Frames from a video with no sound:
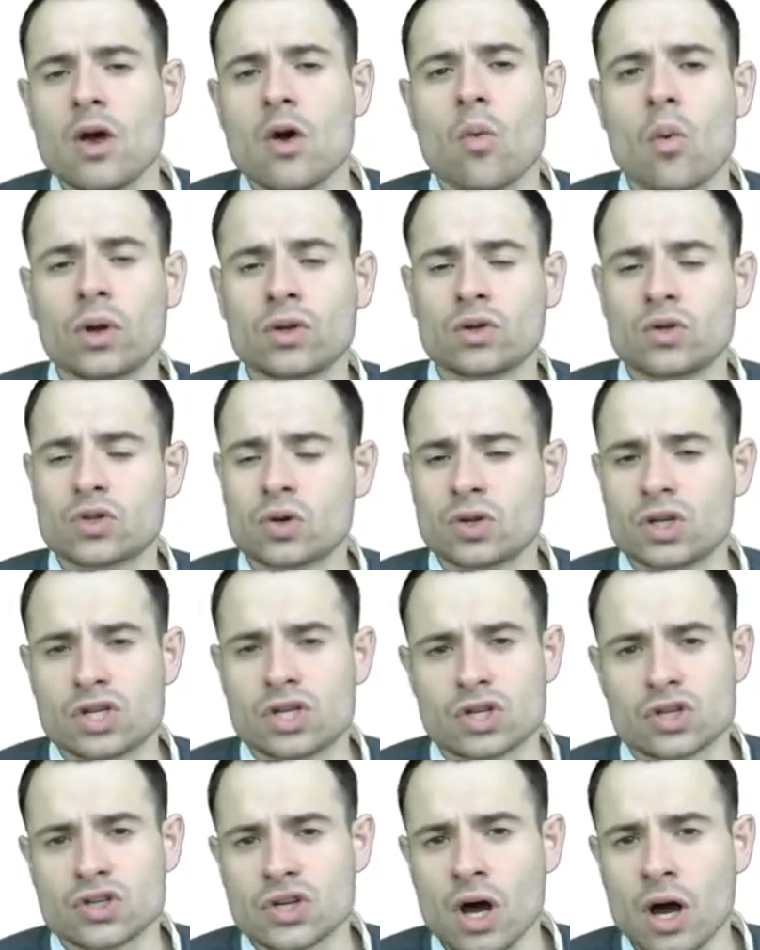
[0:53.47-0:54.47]
what those
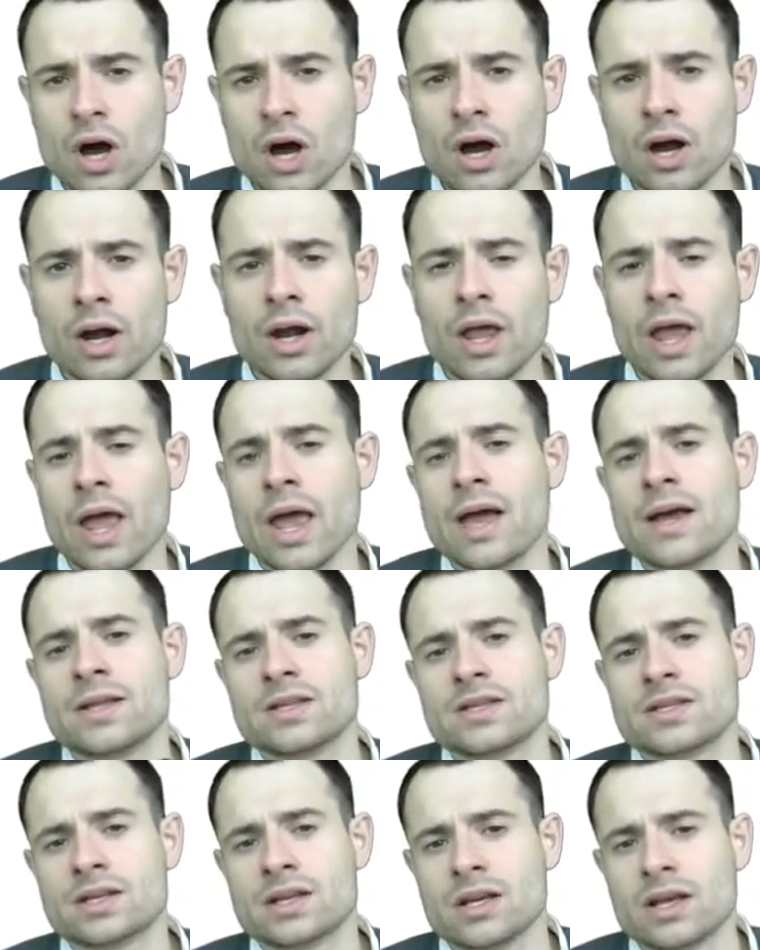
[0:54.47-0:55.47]
conditions are,
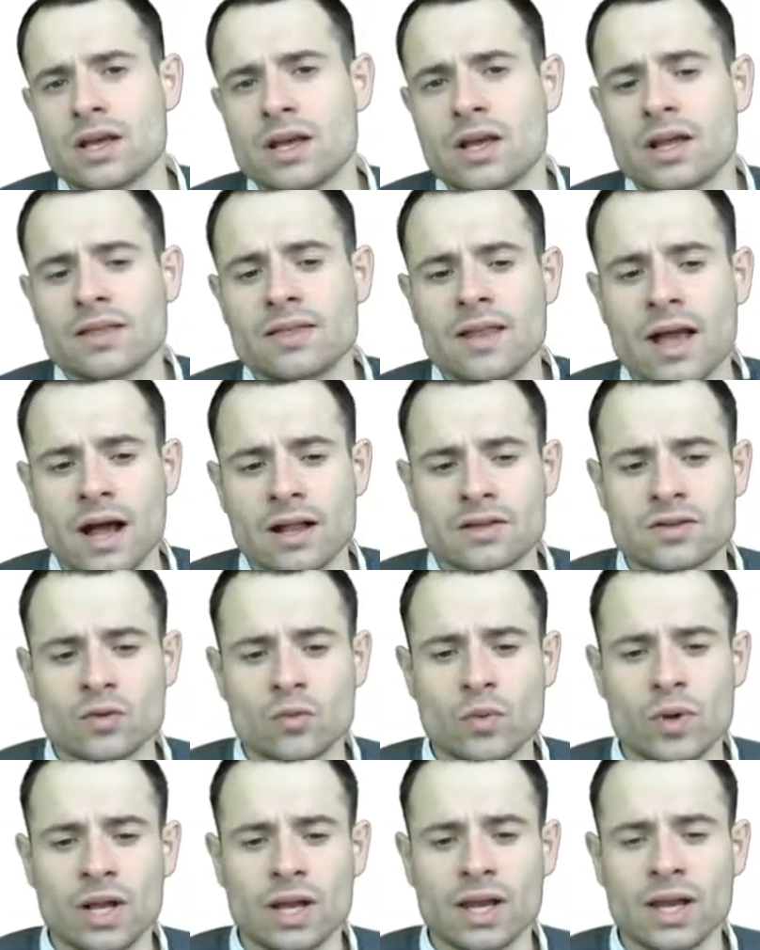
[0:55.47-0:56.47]
and that
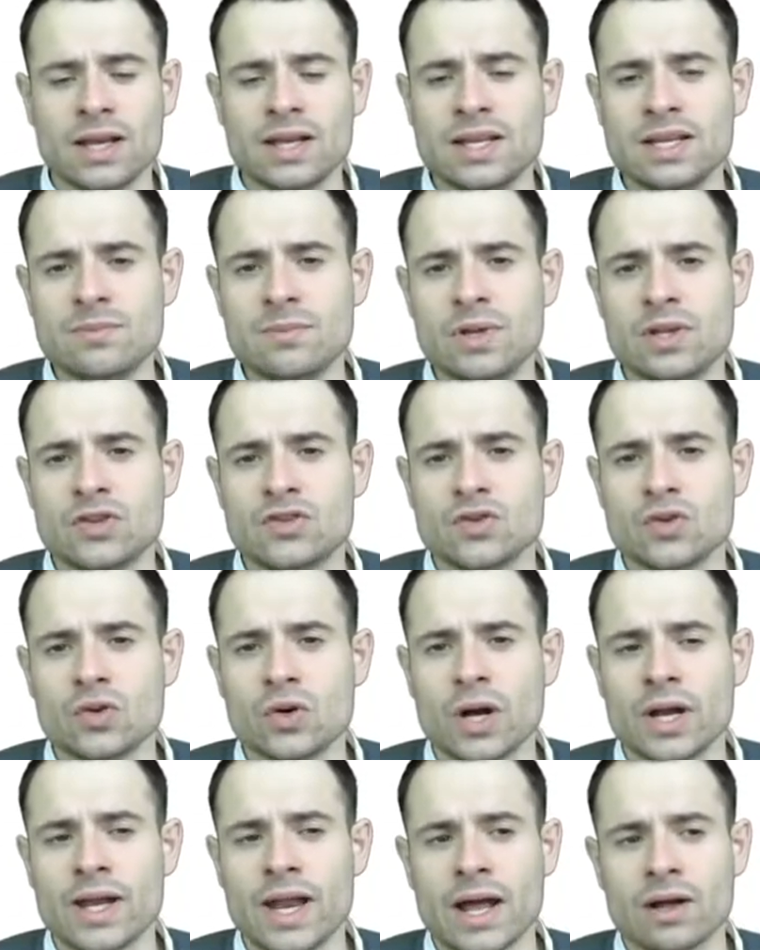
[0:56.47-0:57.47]
will lead me to
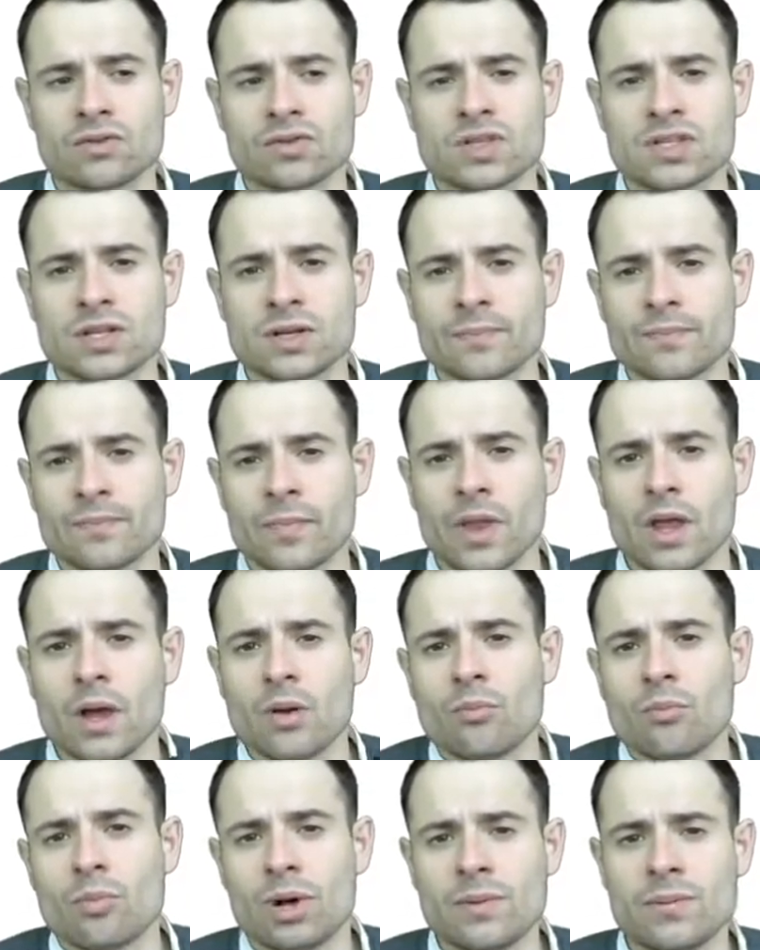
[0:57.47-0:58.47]
announce
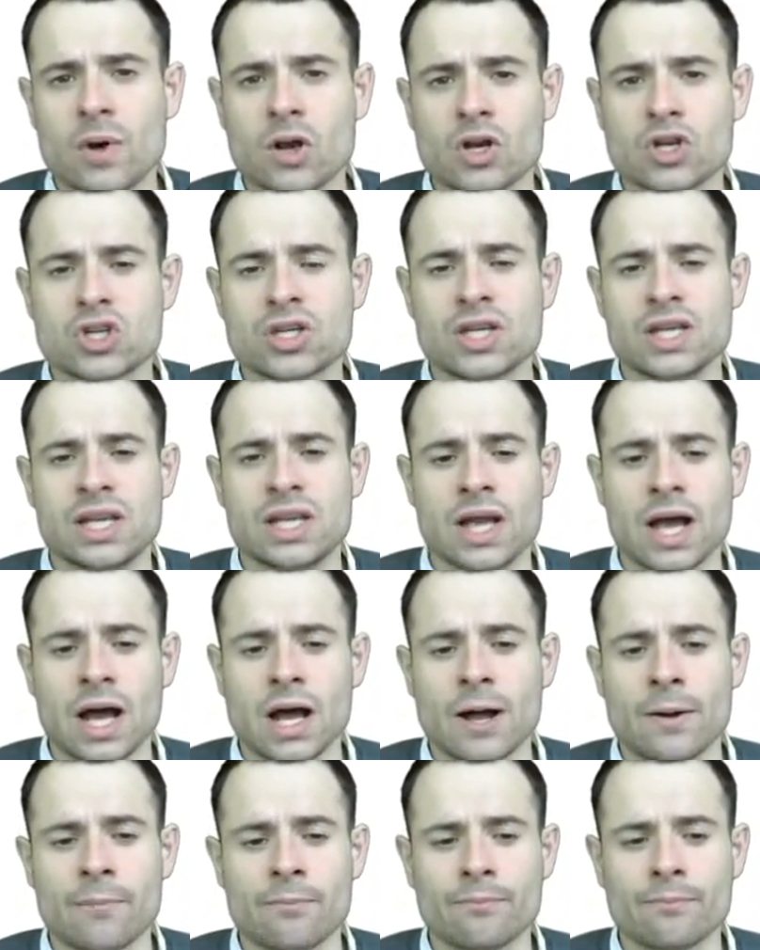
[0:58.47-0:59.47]
pretty much the
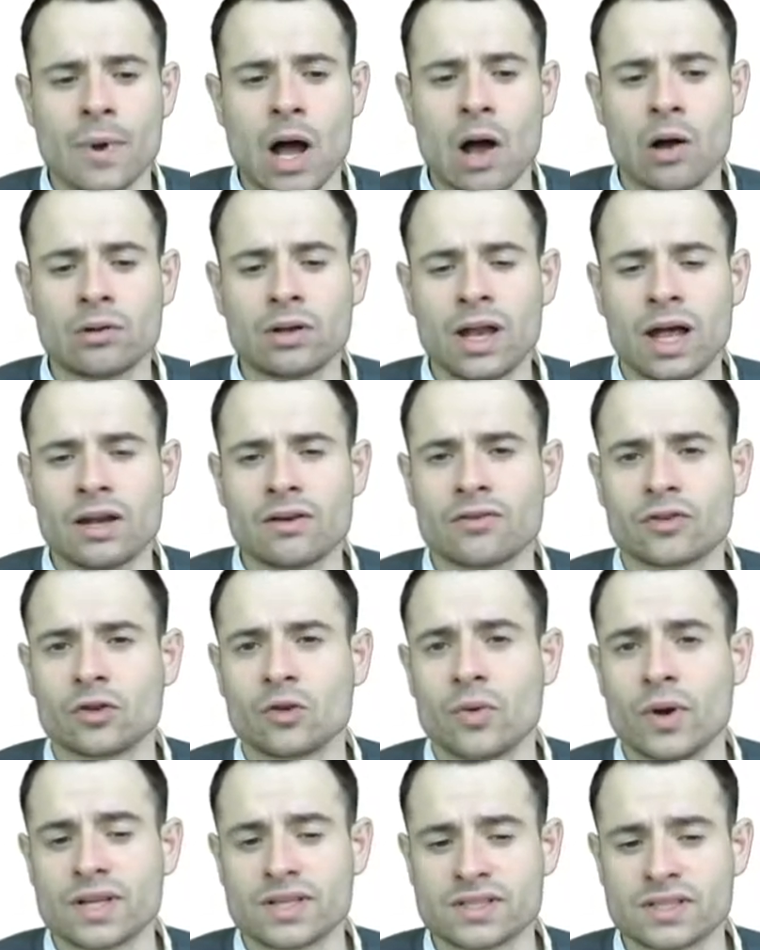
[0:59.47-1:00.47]
outline for the
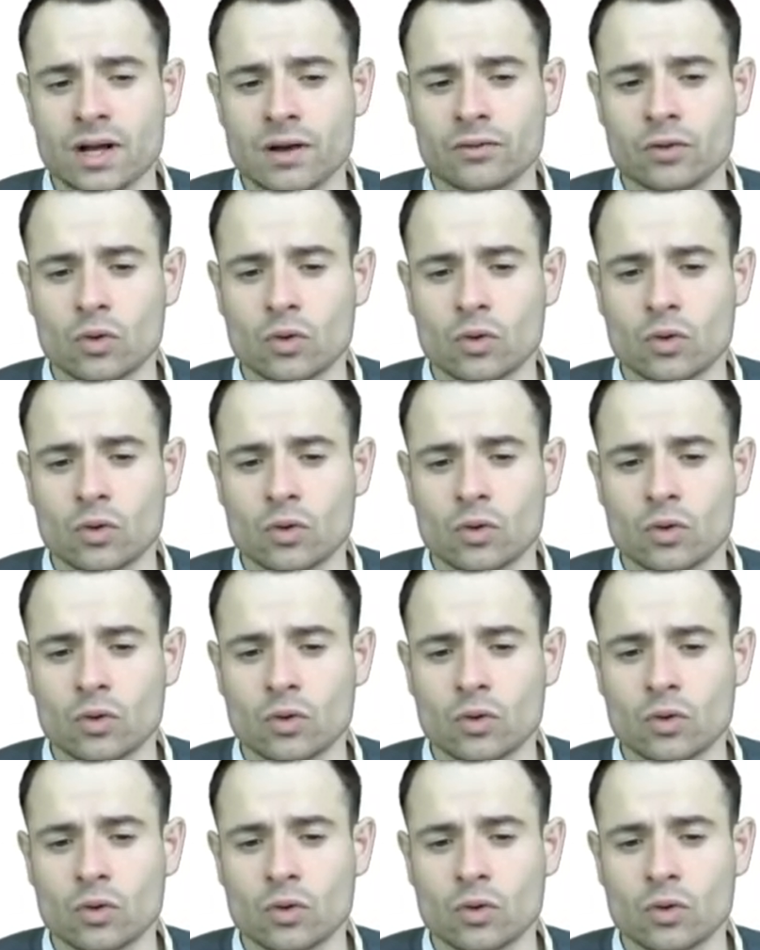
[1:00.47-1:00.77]
rest of the